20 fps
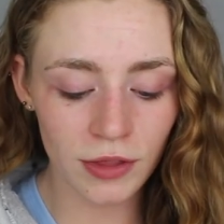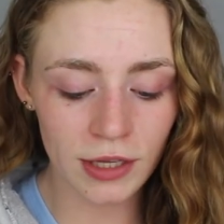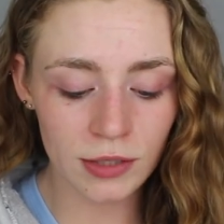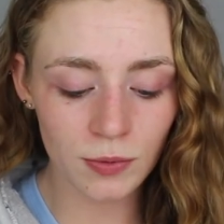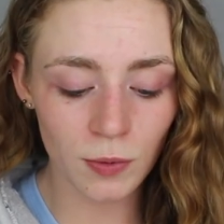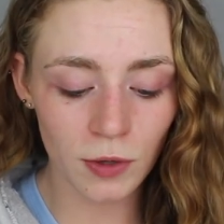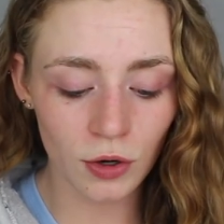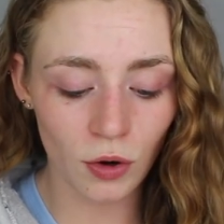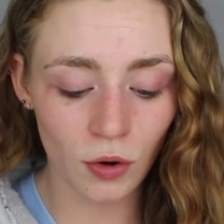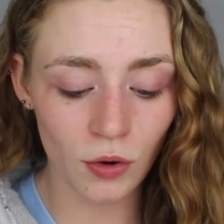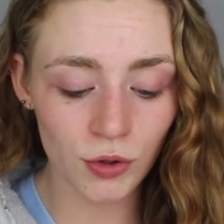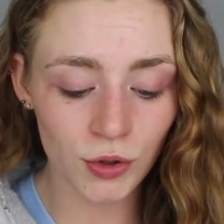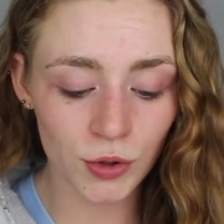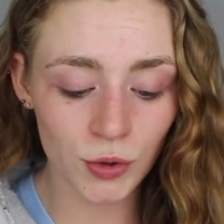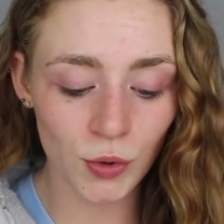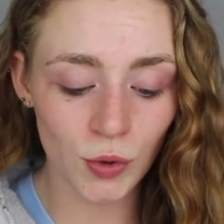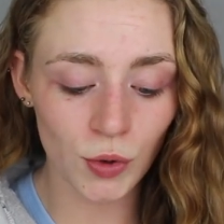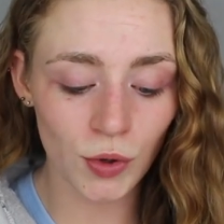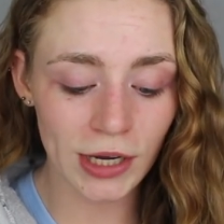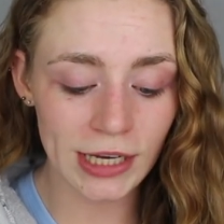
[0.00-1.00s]
this one
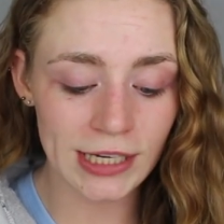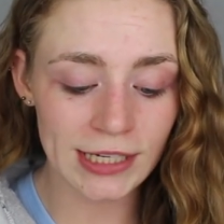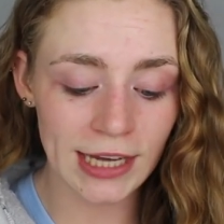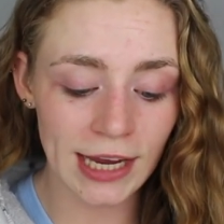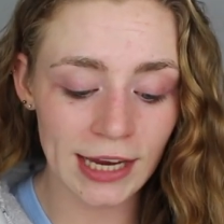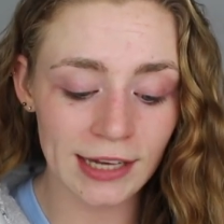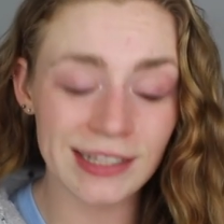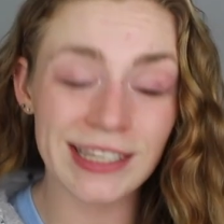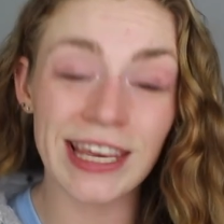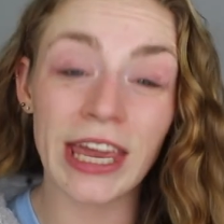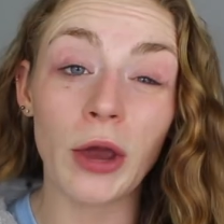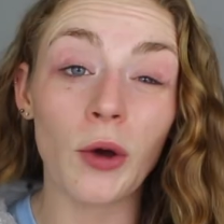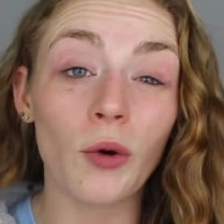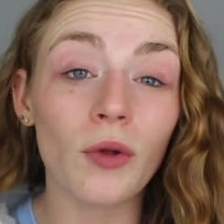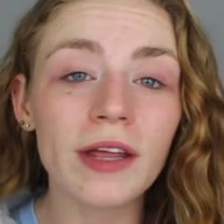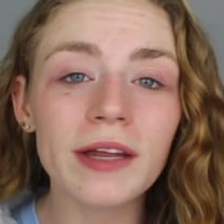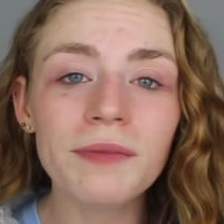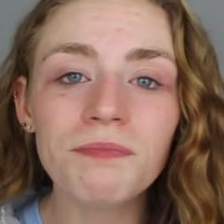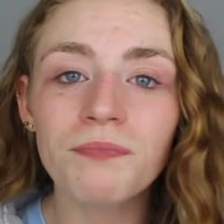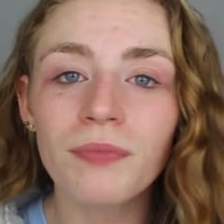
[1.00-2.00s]
also contains
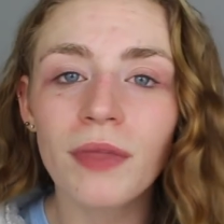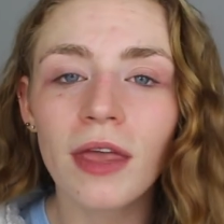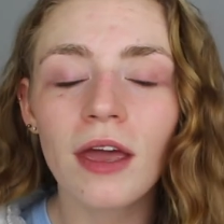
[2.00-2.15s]
kaolin,